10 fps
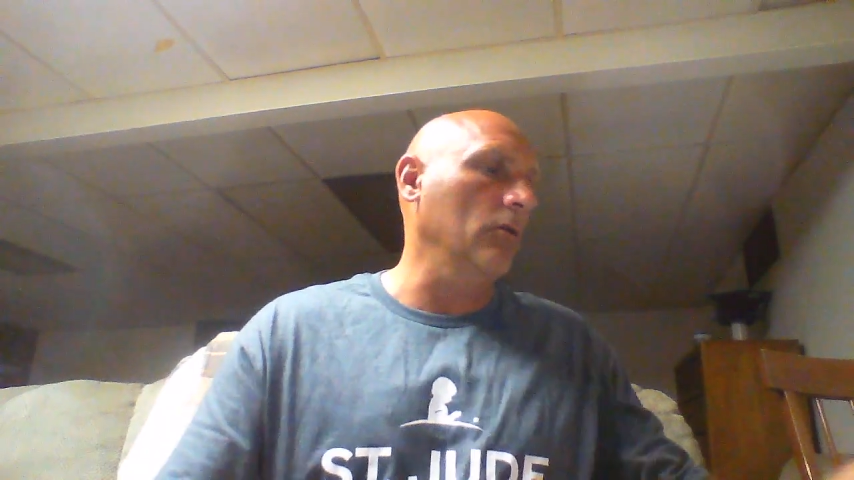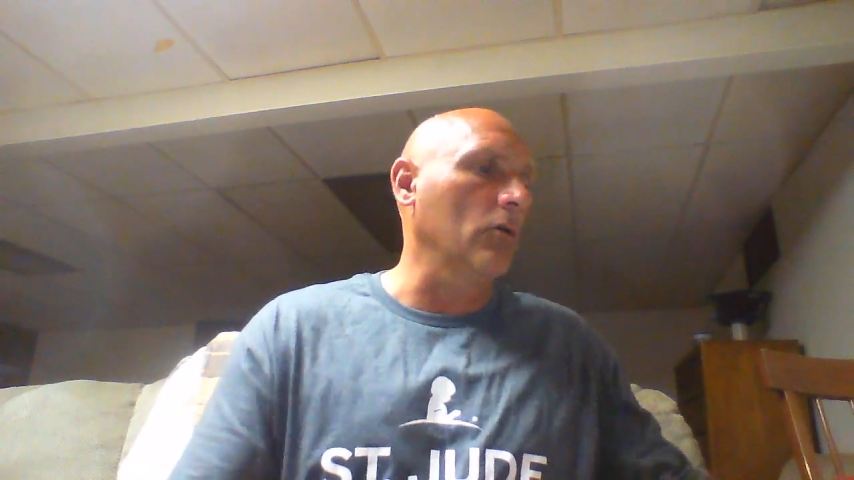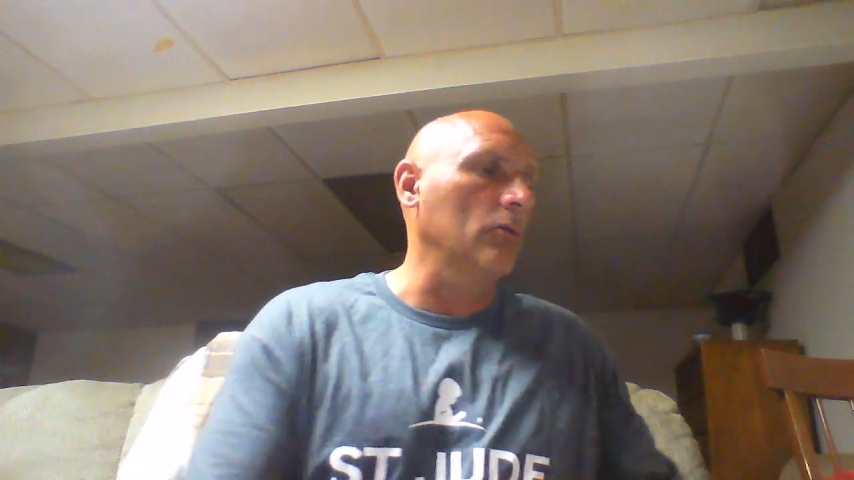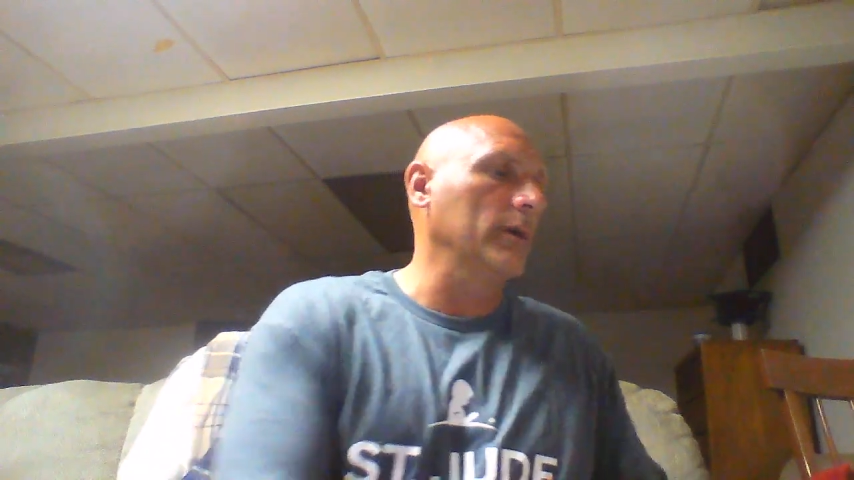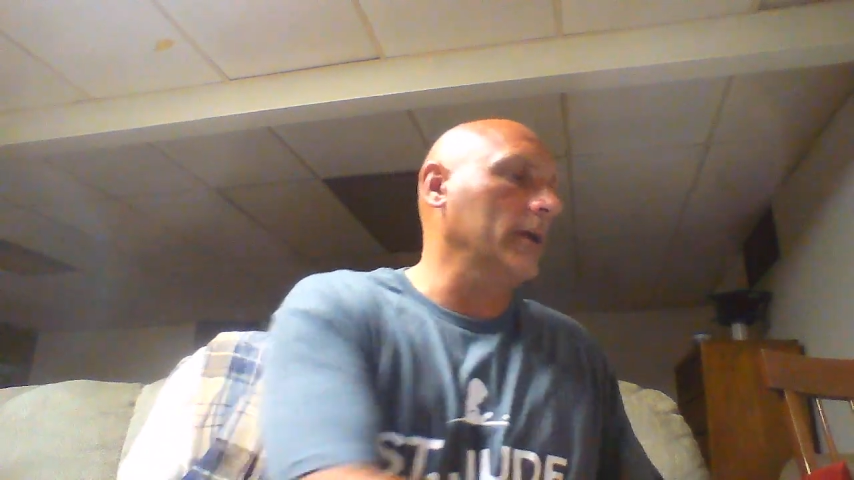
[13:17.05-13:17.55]

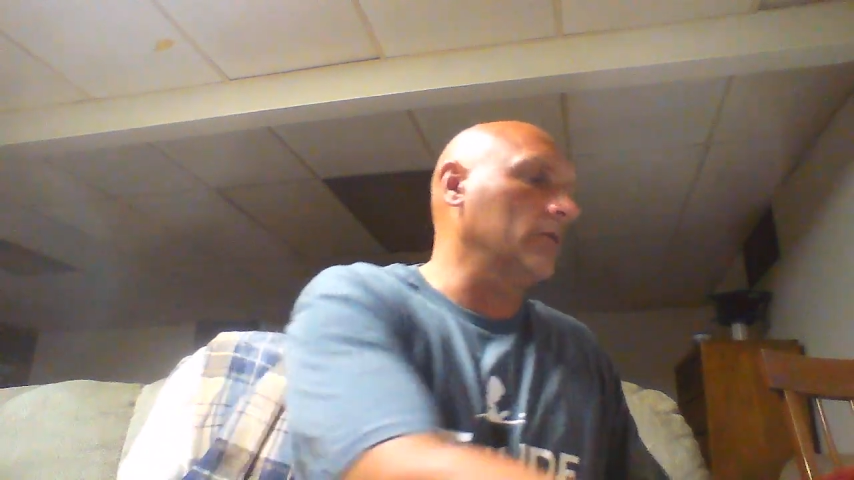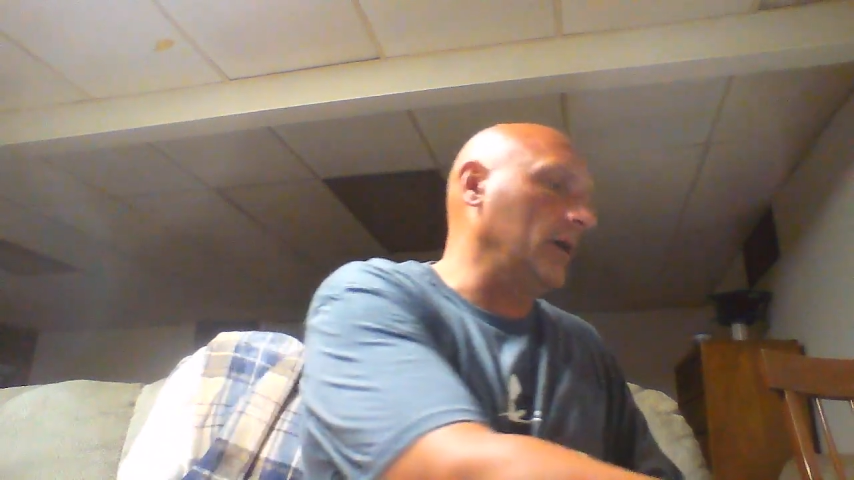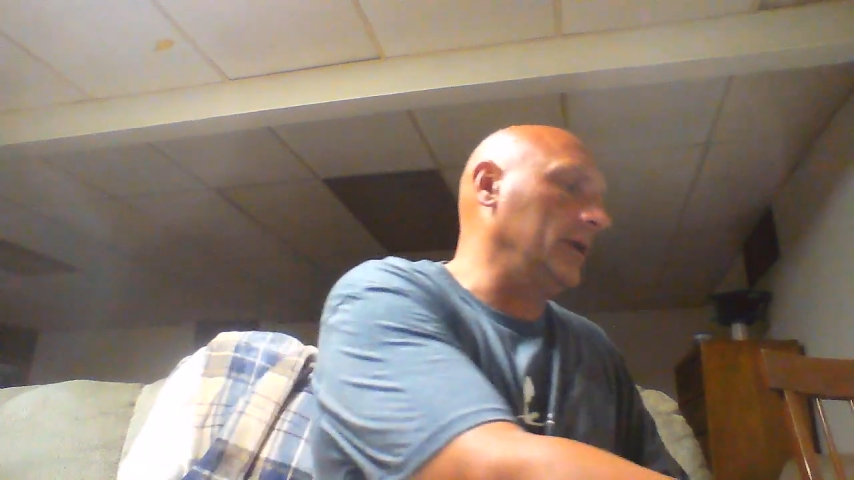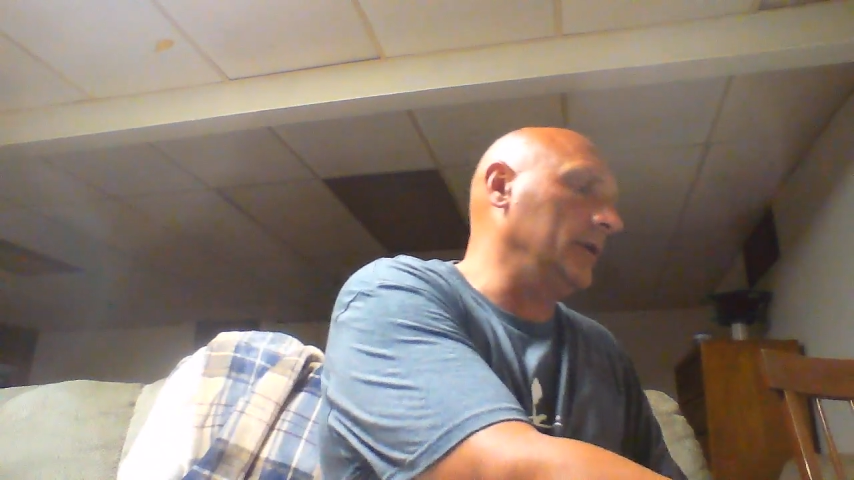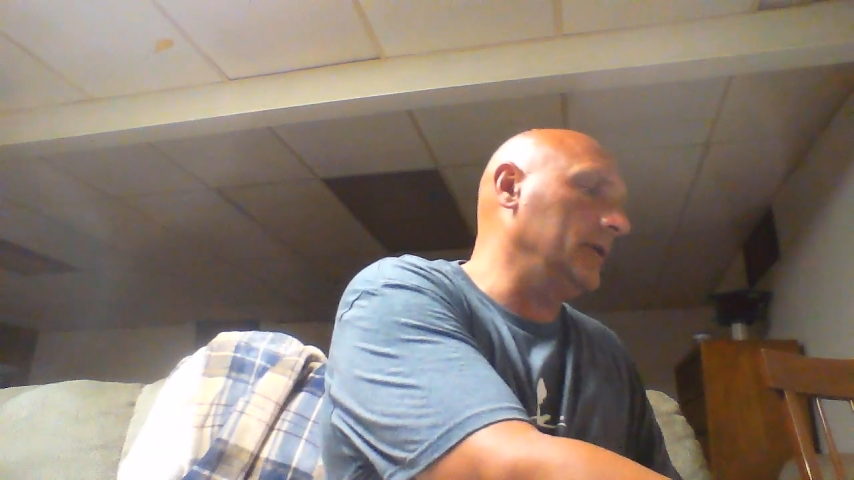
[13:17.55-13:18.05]
already
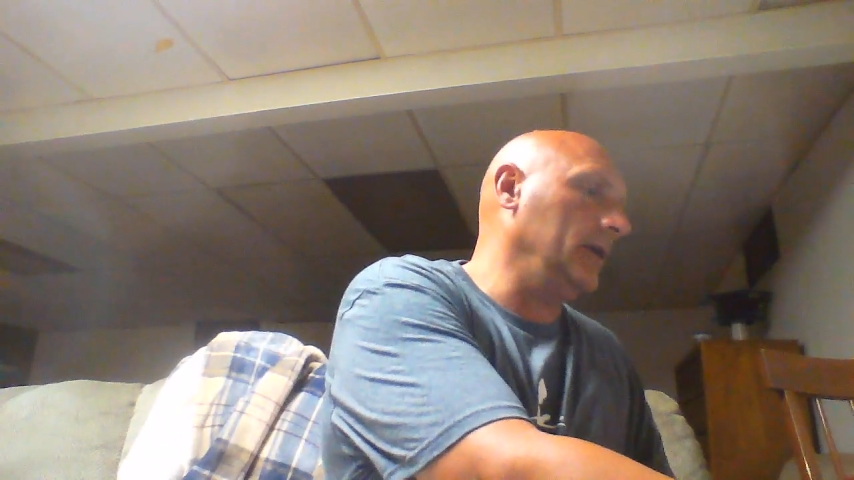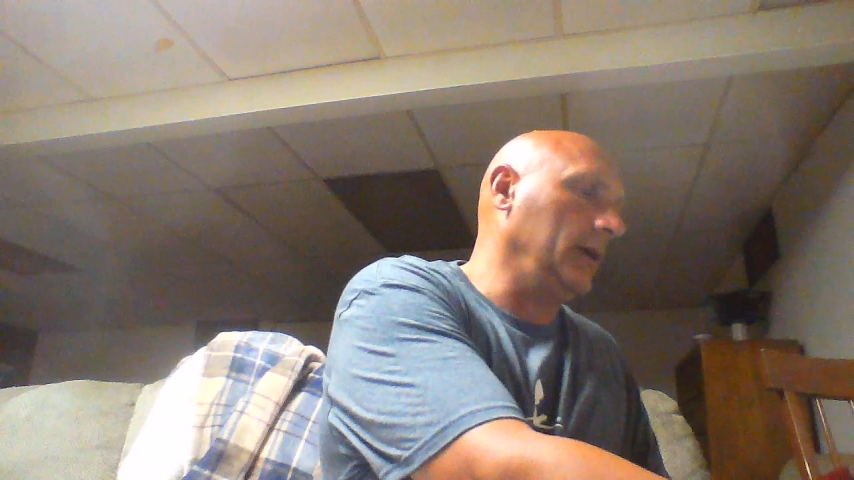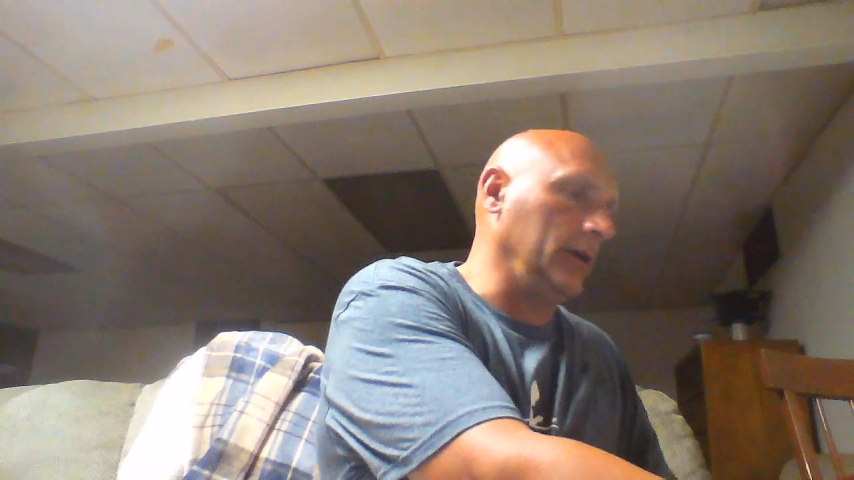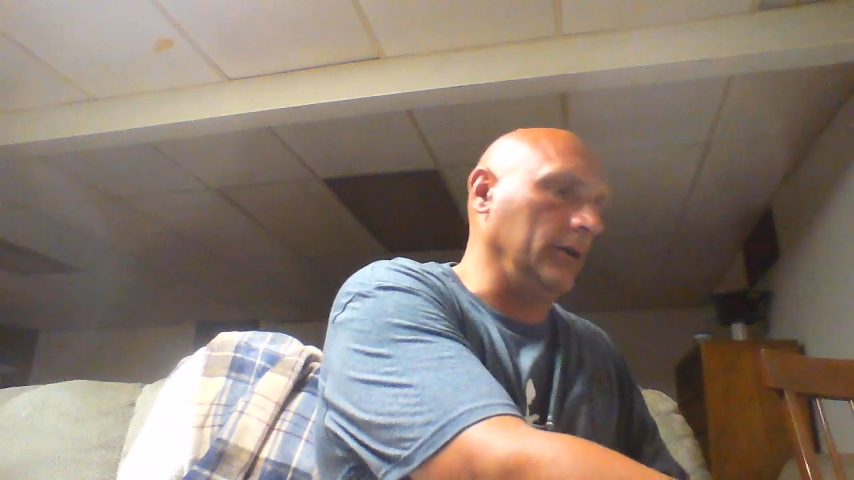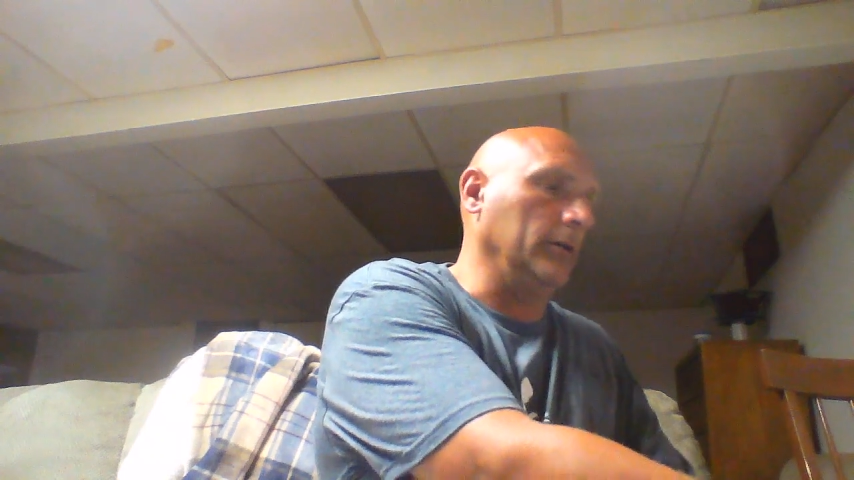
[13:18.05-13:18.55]
graded
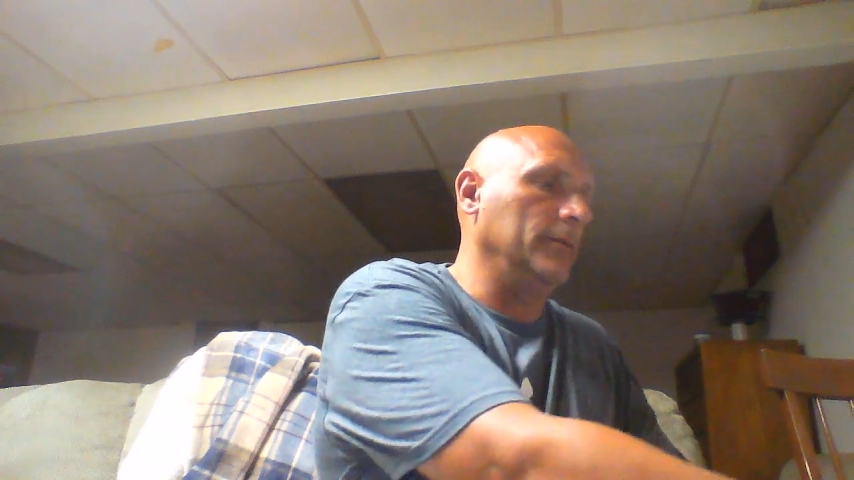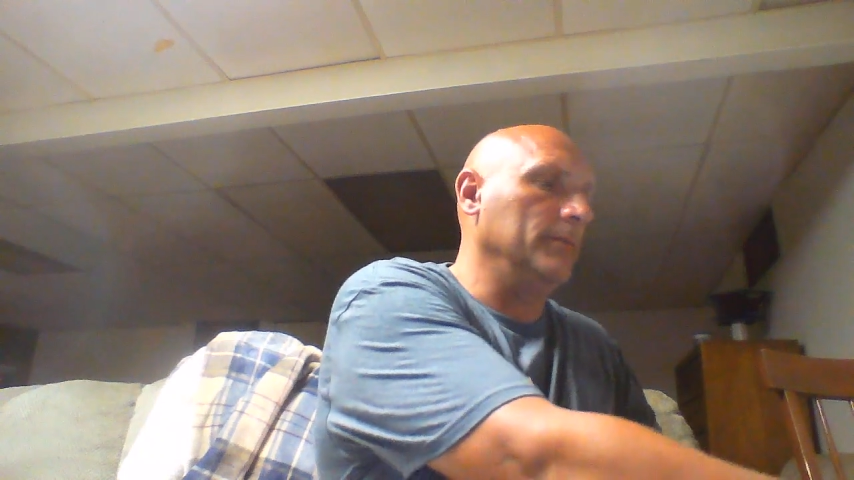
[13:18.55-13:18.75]
here.